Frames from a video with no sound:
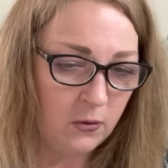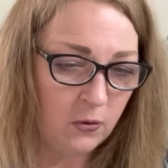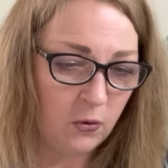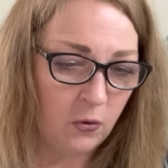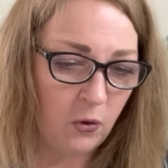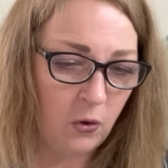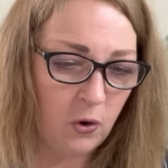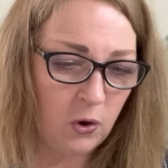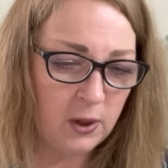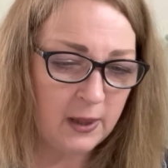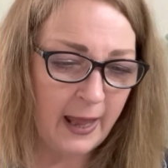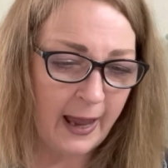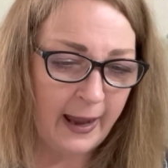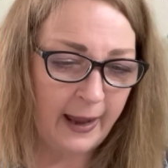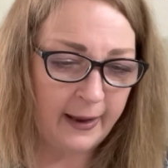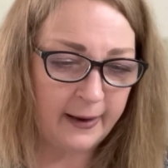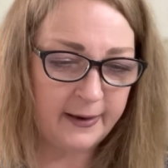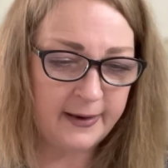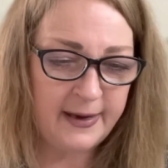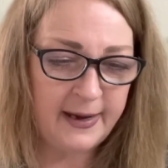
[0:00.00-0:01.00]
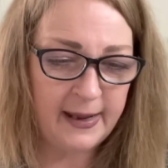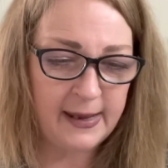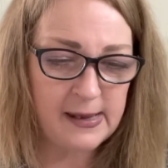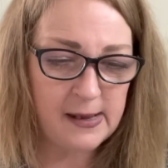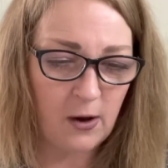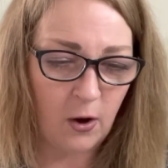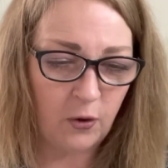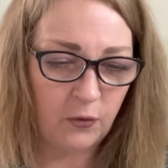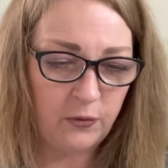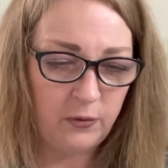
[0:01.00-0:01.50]
Hola
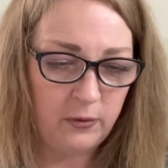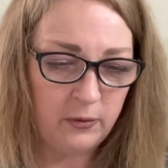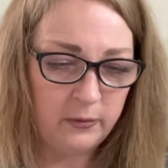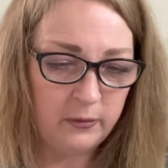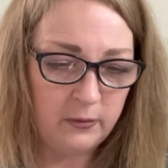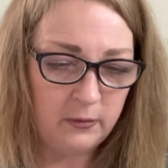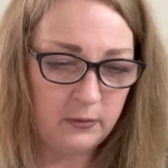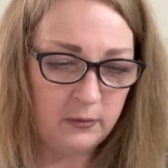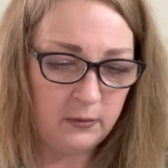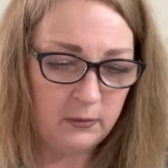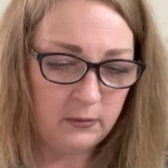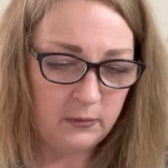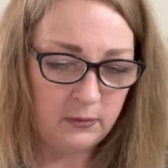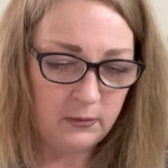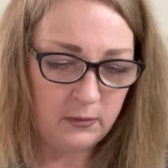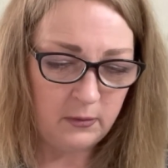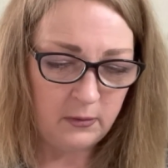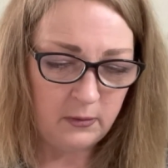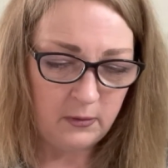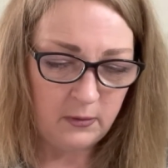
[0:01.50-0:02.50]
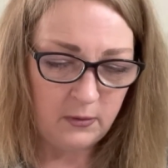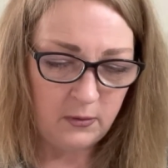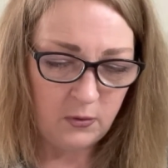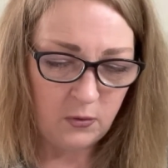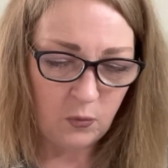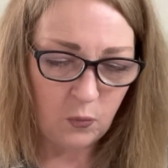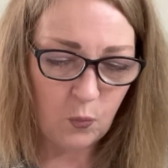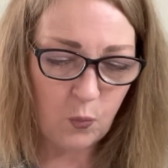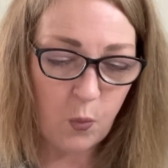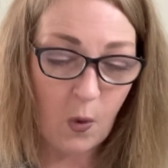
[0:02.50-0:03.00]
Neon.
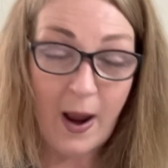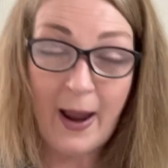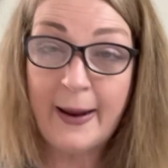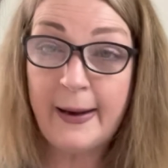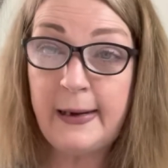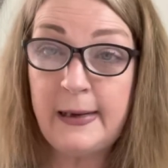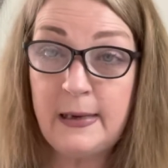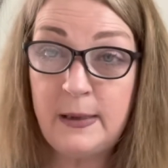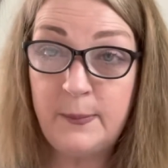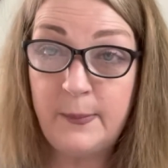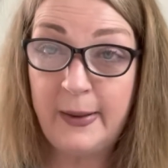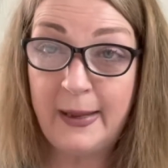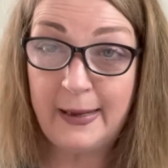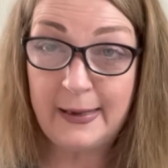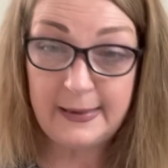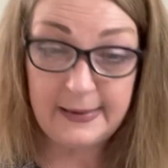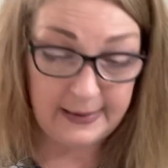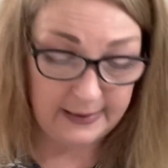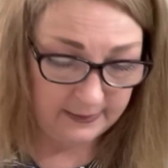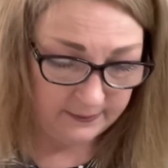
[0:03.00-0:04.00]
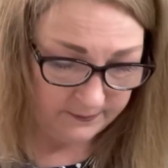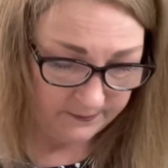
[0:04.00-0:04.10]
Wine Me.